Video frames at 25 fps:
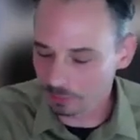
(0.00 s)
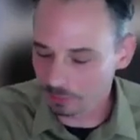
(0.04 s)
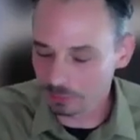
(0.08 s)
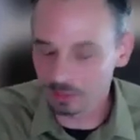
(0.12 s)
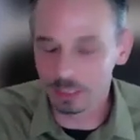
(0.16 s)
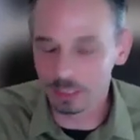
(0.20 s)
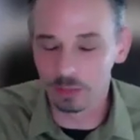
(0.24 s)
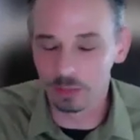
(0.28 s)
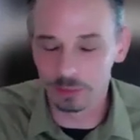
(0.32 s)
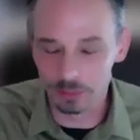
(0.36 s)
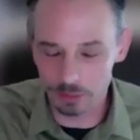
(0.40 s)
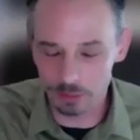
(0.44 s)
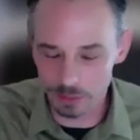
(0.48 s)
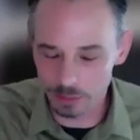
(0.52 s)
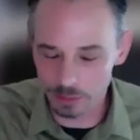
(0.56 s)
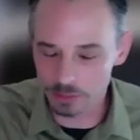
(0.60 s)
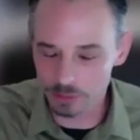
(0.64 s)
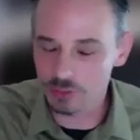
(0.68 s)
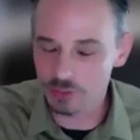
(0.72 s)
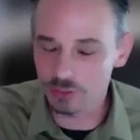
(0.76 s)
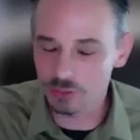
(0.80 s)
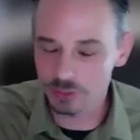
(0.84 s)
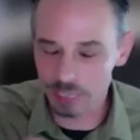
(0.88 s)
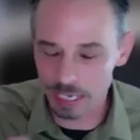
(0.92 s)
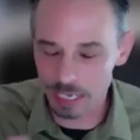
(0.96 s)
you know, there are
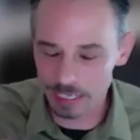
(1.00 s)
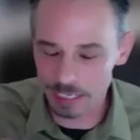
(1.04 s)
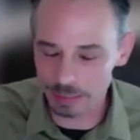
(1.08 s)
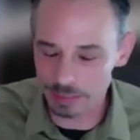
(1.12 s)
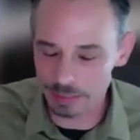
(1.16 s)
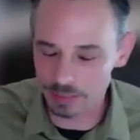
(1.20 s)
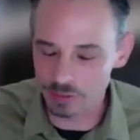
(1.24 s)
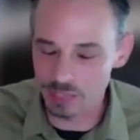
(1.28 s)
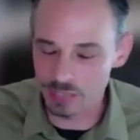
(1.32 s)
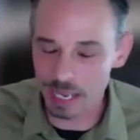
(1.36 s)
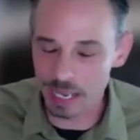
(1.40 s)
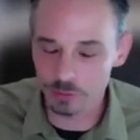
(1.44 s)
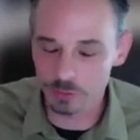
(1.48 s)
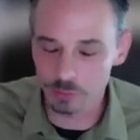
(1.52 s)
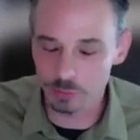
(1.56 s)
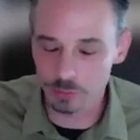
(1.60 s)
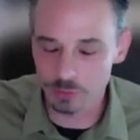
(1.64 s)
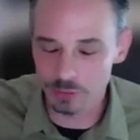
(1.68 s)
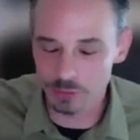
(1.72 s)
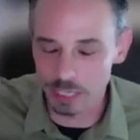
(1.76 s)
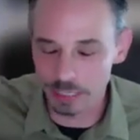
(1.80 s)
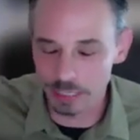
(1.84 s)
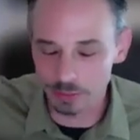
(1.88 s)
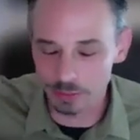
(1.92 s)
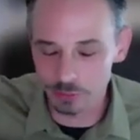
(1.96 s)
kind of these natural
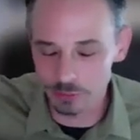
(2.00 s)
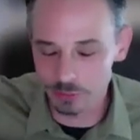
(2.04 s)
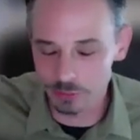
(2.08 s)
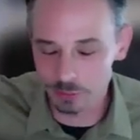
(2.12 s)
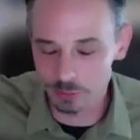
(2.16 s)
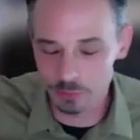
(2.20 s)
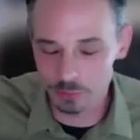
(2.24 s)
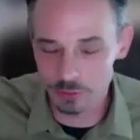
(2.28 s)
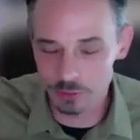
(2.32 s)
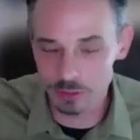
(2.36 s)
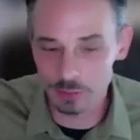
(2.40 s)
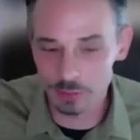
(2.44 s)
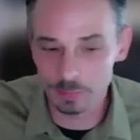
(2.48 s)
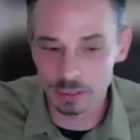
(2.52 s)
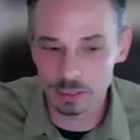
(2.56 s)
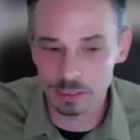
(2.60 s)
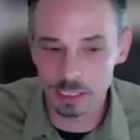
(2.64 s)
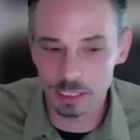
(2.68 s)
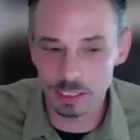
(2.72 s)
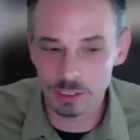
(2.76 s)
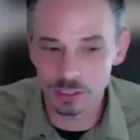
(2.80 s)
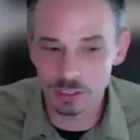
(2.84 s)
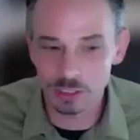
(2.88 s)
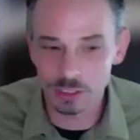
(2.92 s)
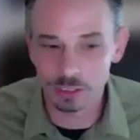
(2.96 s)
cycles of
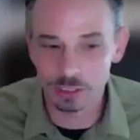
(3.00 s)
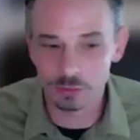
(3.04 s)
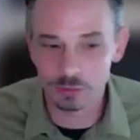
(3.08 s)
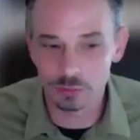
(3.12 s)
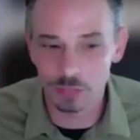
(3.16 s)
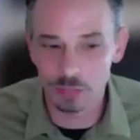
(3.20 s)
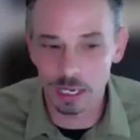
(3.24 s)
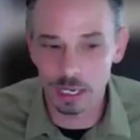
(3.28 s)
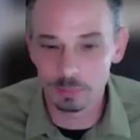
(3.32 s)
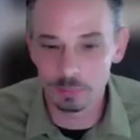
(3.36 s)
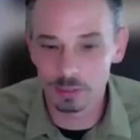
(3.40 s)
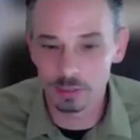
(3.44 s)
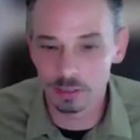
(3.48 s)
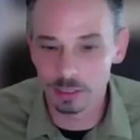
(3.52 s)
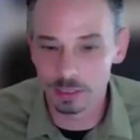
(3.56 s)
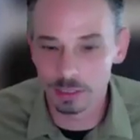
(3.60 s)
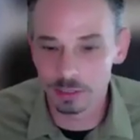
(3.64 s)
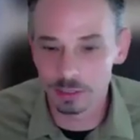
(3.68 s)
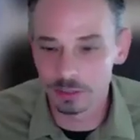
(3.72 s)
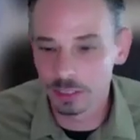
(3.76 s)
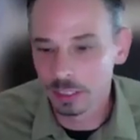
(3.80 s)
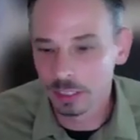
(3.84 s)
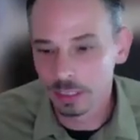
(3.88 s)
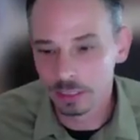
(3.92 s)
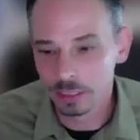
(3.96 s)
precipitation and dry
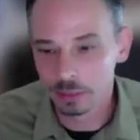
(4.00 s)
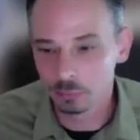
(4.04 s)
periods.